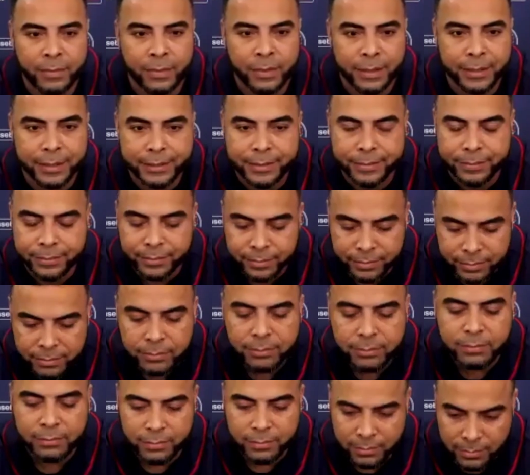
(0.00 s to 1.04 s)
is his
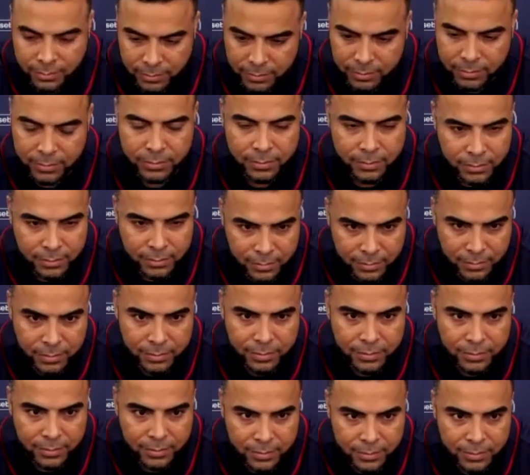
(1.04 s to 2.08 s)
impact when you can pencil him
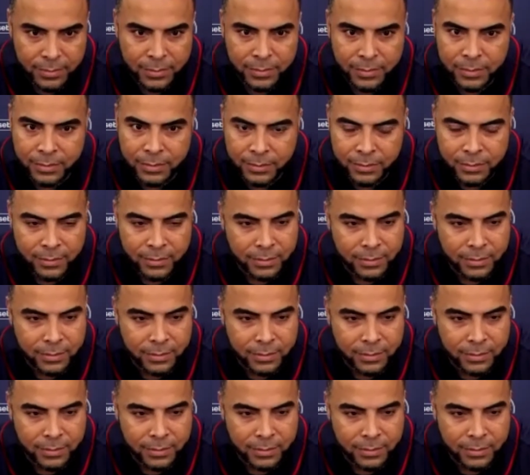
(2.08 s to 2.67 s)
into the lineup?